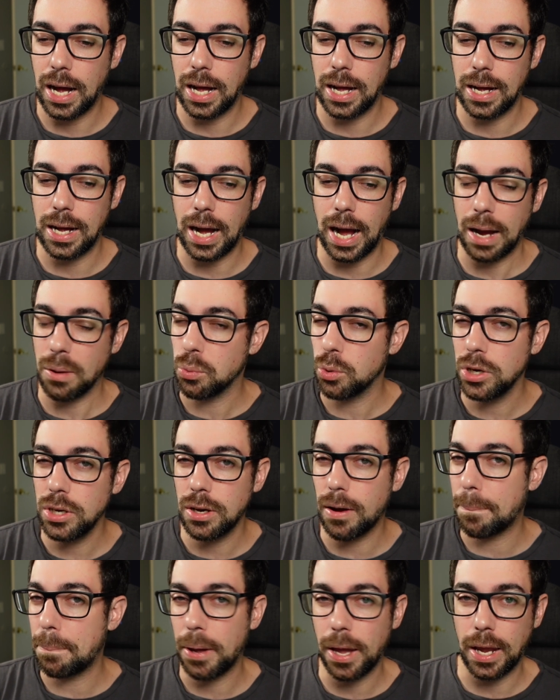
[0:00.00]
I
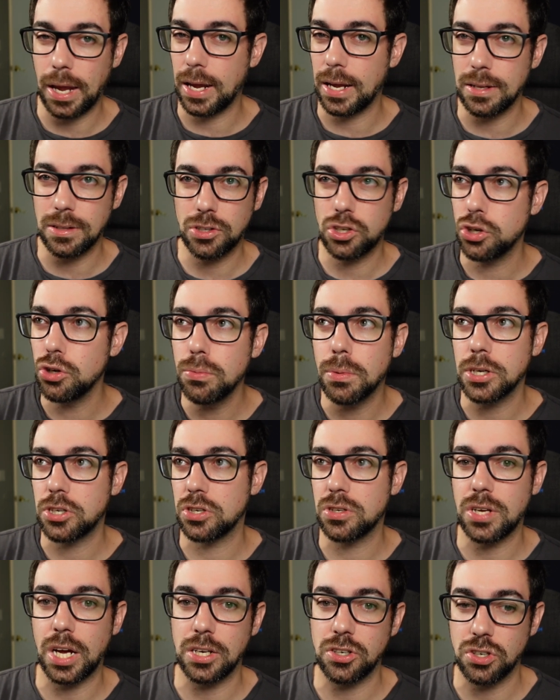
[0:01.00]
wouldn't pay too
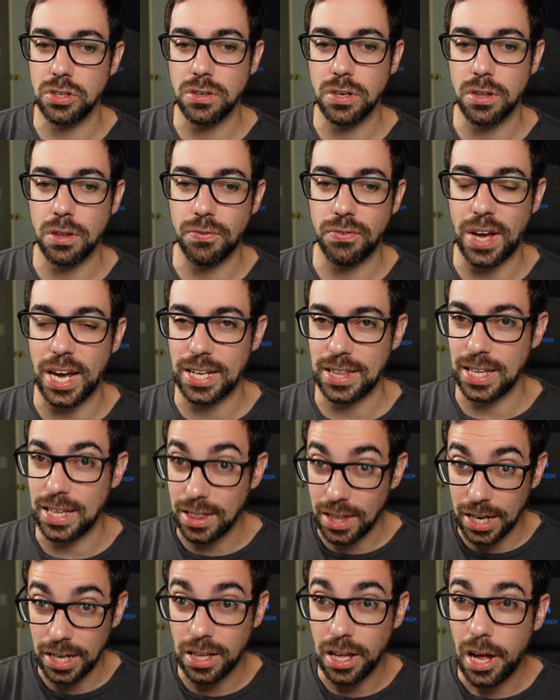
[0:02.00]
much attention to the fact
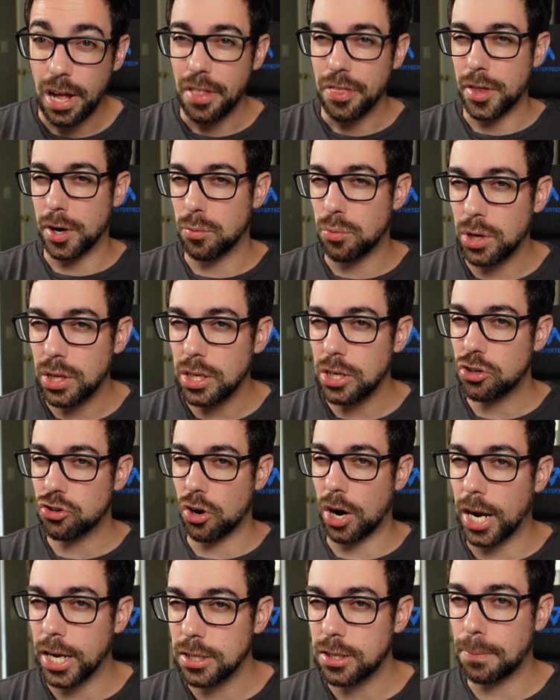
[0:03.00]
that, like, they're really
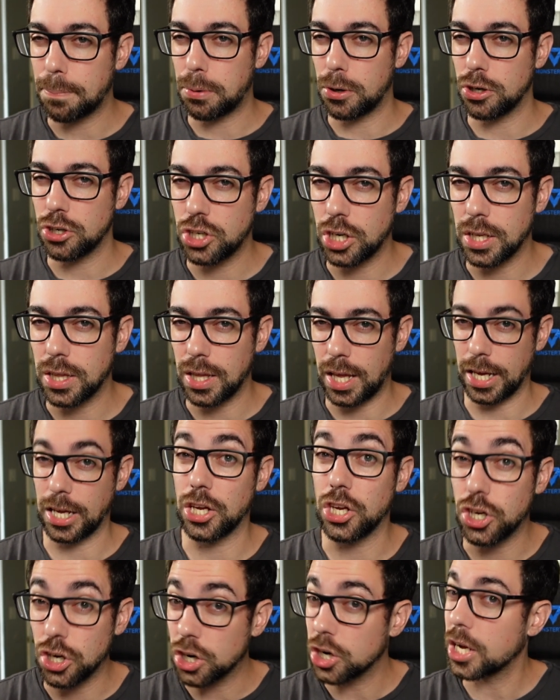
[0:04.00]
trying to push it
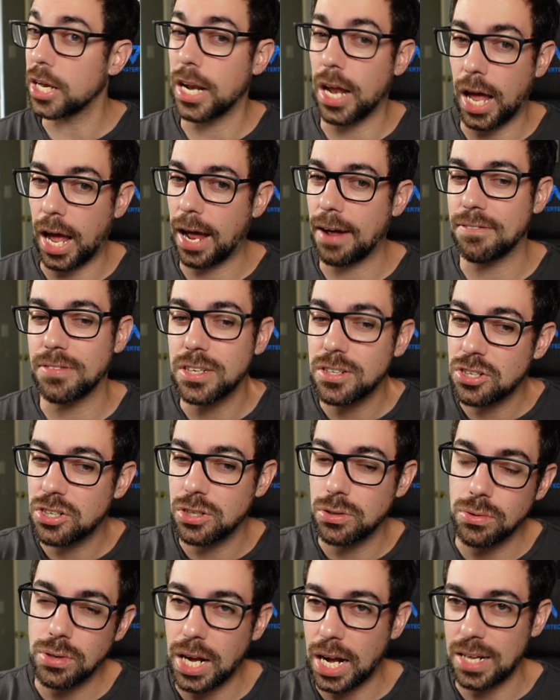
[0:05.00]
like, you're going to have this
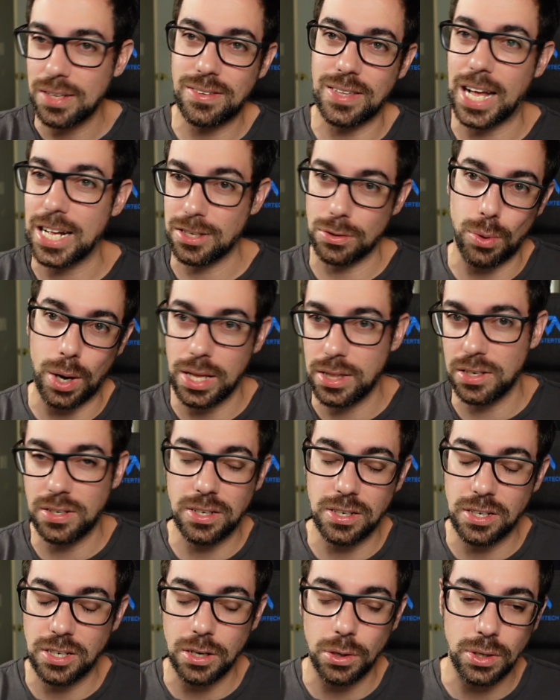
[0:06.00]
soon, guys. That's why
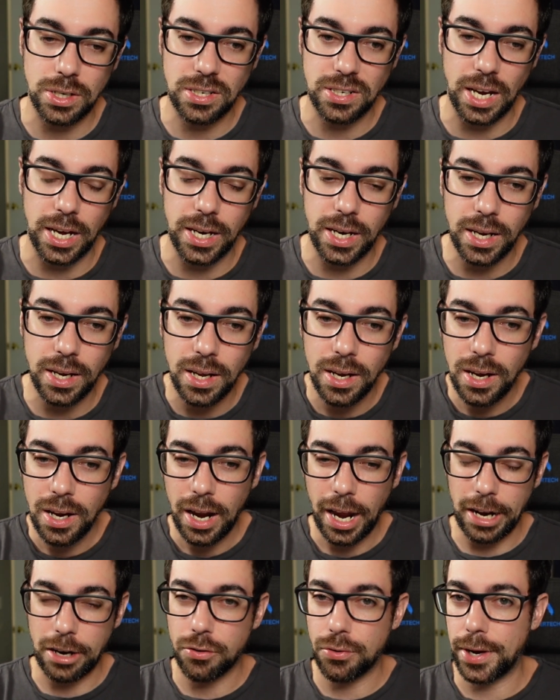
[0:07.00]
this is so exciting,
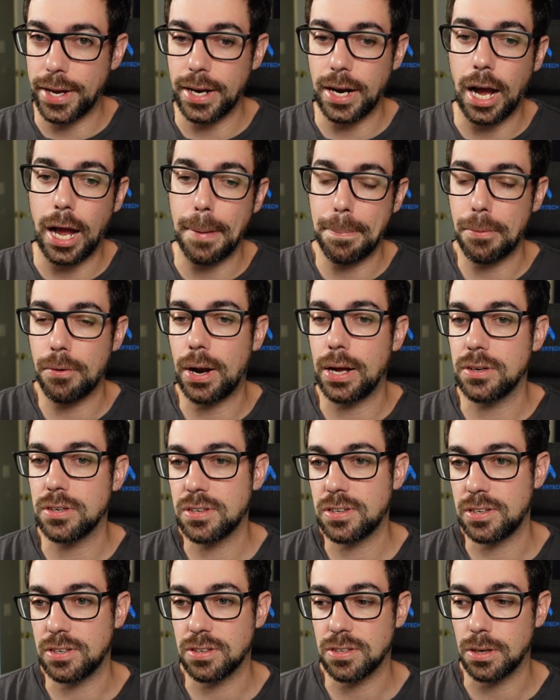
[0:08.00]
and create hype
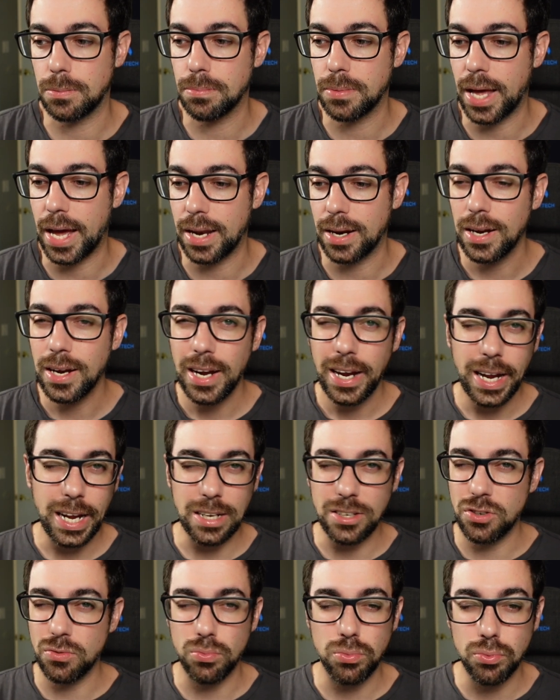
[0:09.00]
around a system that
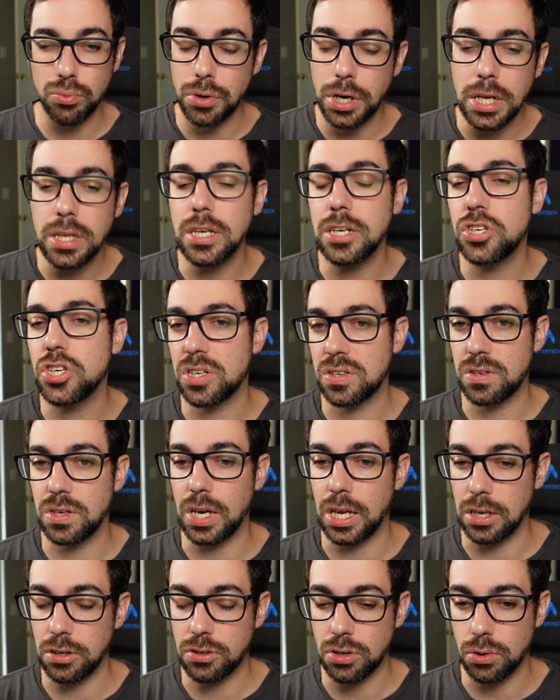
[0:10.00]
is really just
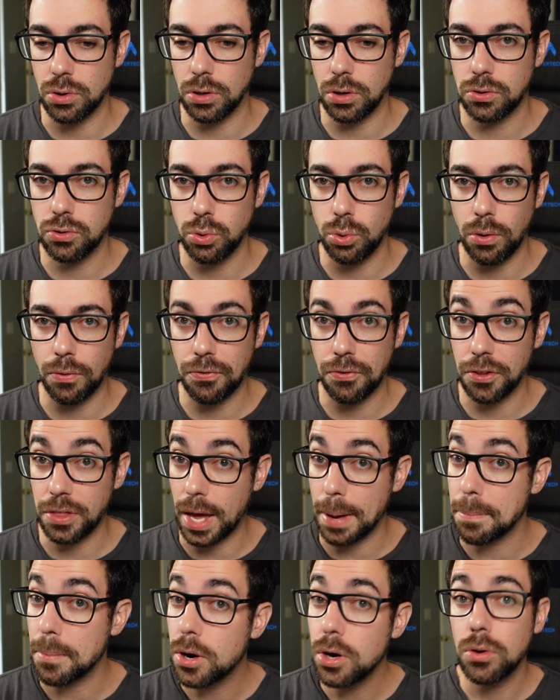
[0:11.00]
an internal tool for
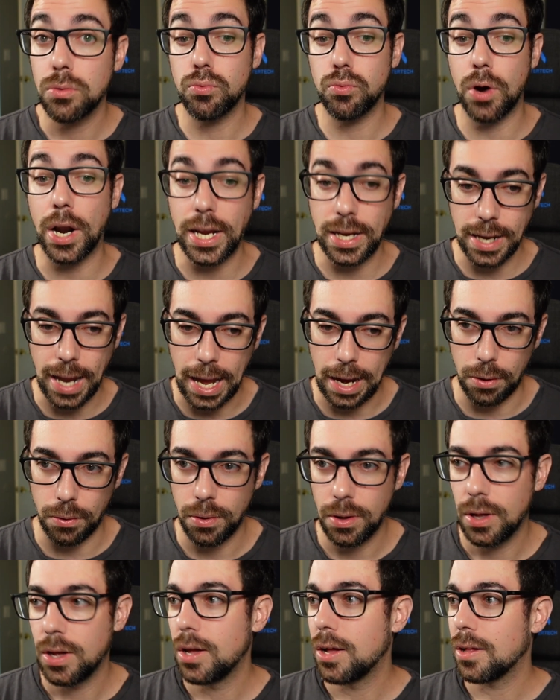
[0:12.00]
them right
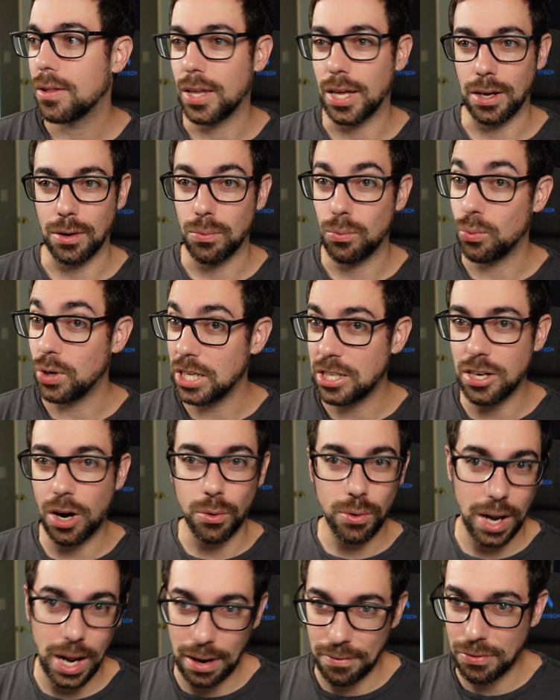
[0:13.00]
now. Like, we
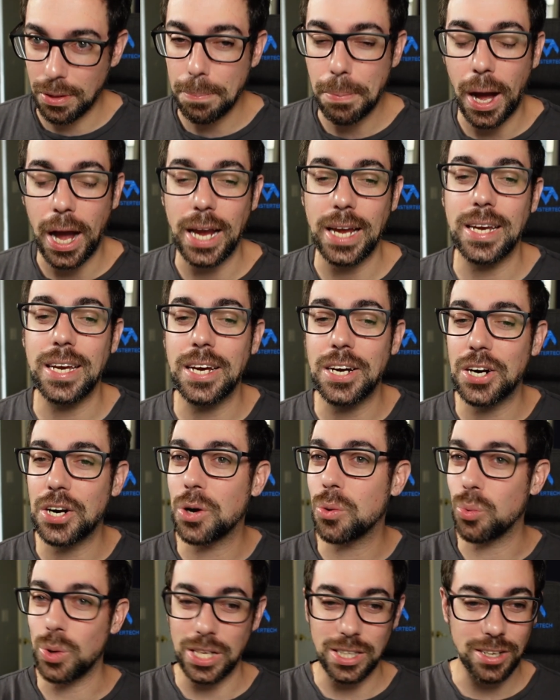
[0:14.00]
don't have the
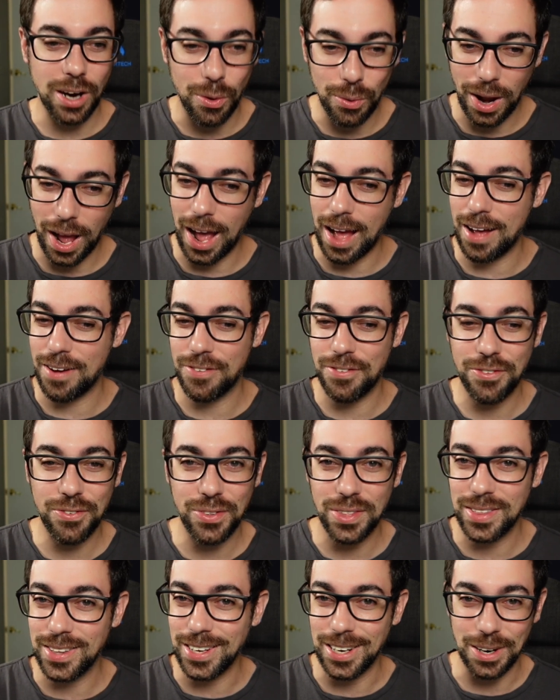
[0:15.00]
Pioneer. We don't
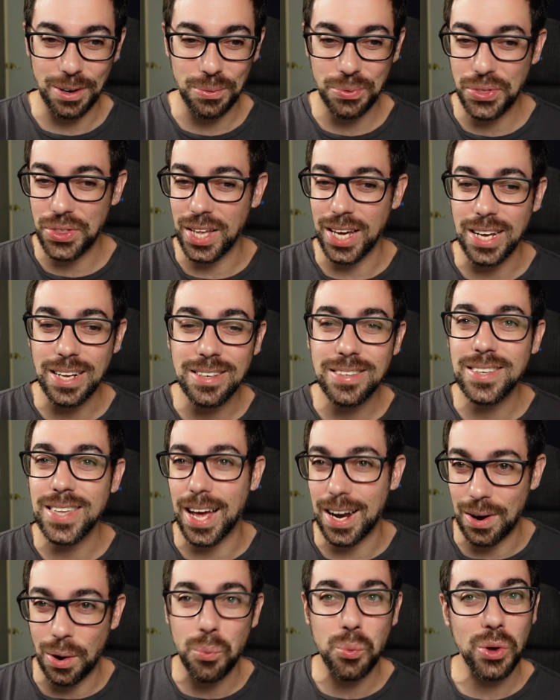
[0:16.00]
have, you know, things
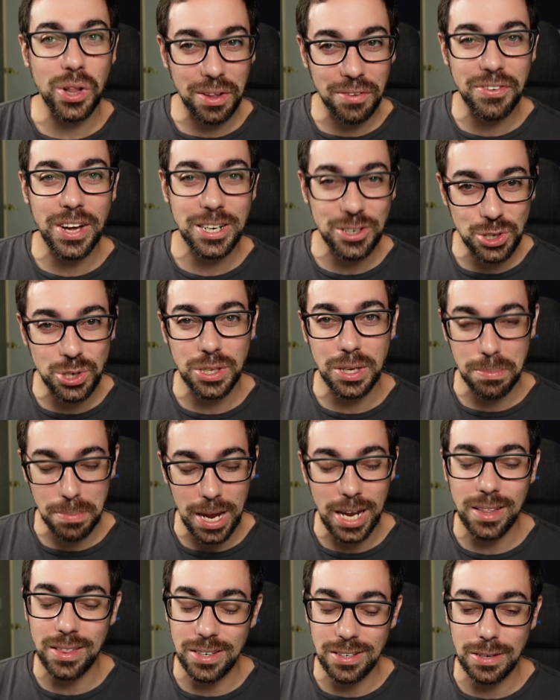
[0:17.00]
that will eventually
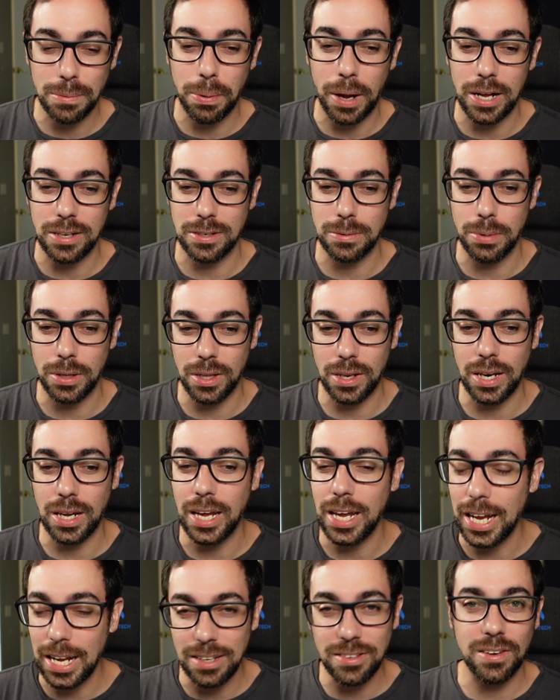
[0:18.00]
make this a
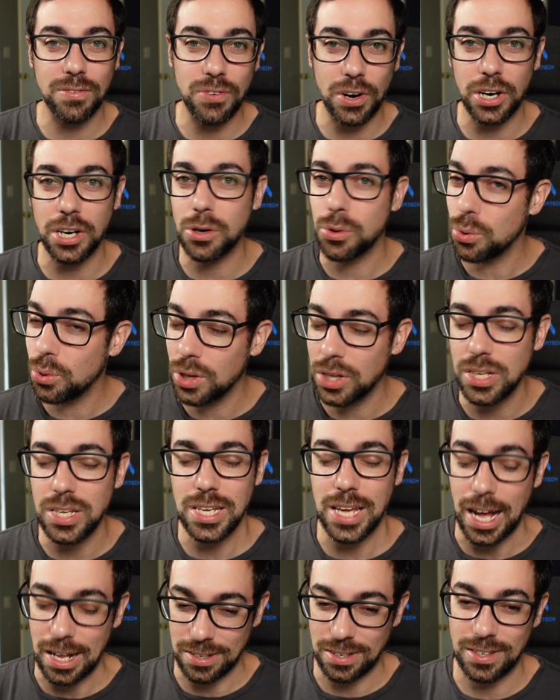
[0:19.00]
possibility. Is it very cool?
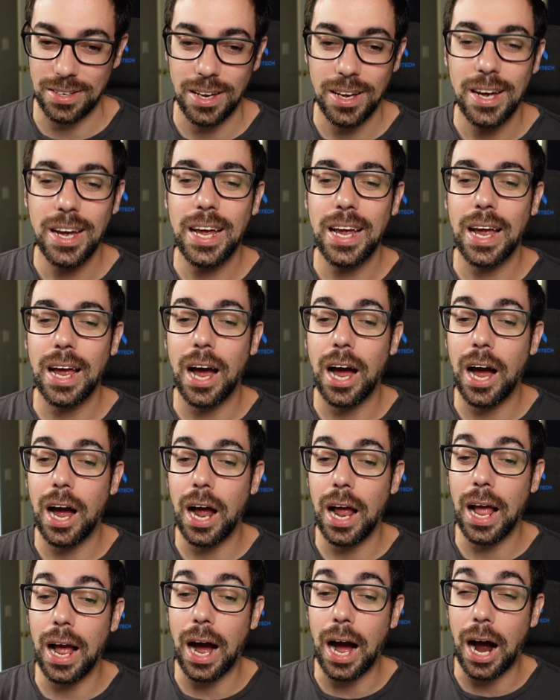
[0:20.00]
Yes.
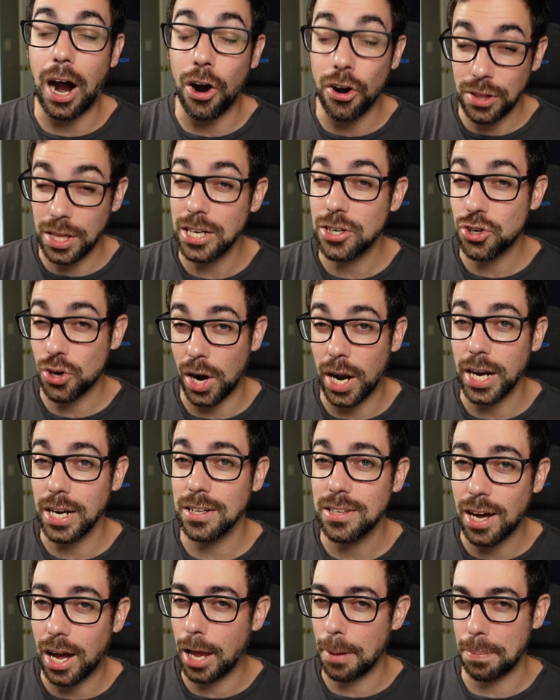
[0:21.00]
Are they
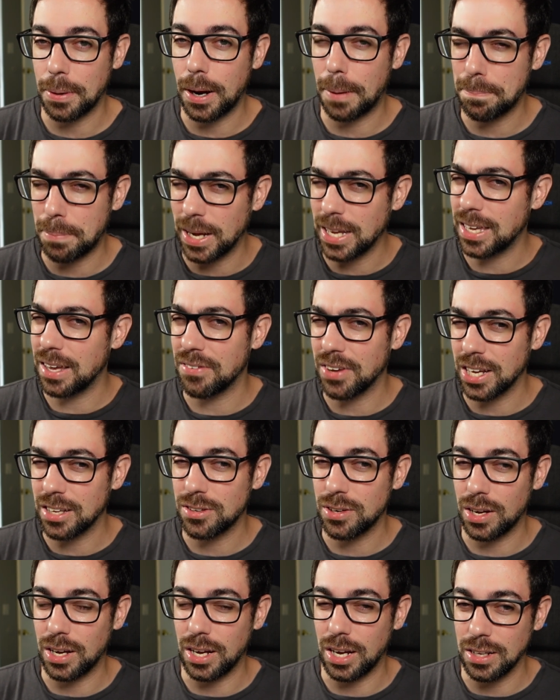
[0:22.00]
trying to hype it up by
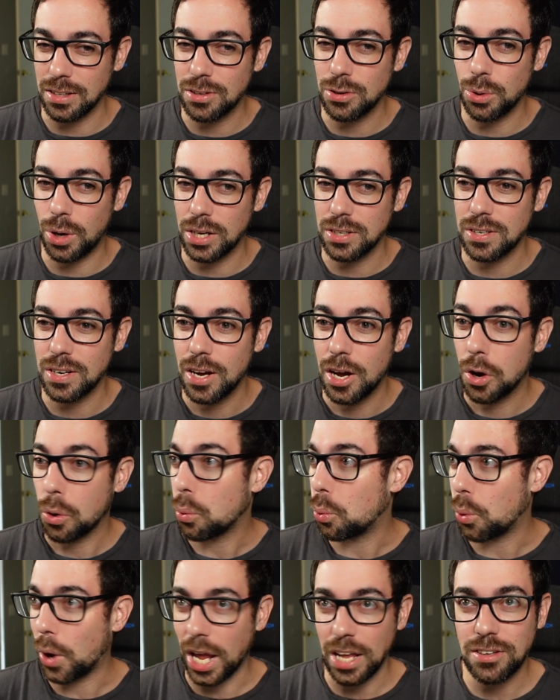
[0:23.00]
giving it to us
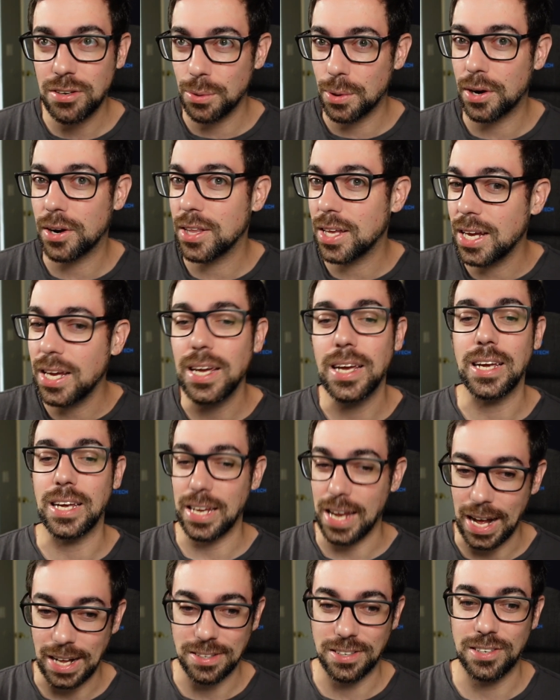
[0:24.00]
way too early?
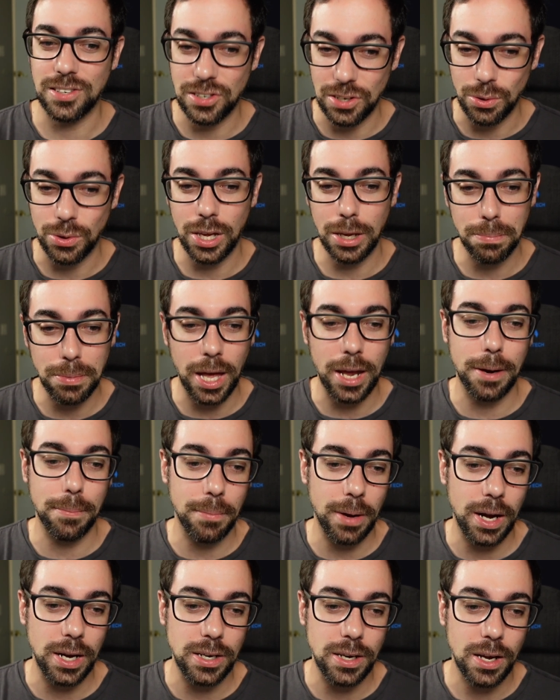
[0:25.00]
Yes. So keep that
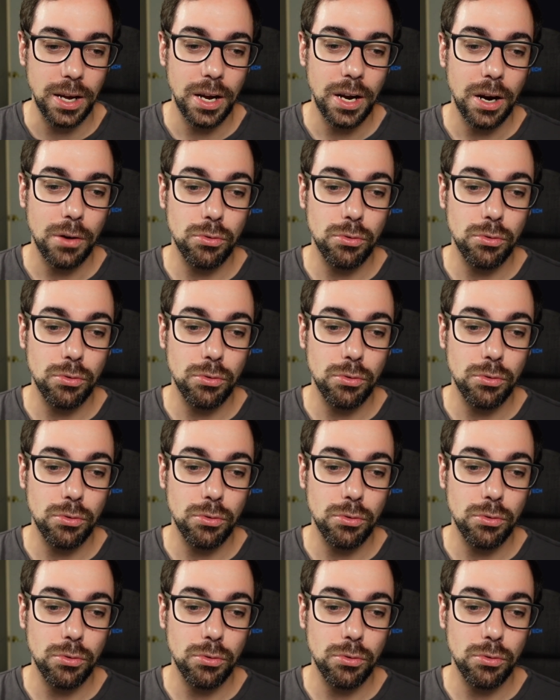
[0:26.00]
in mind.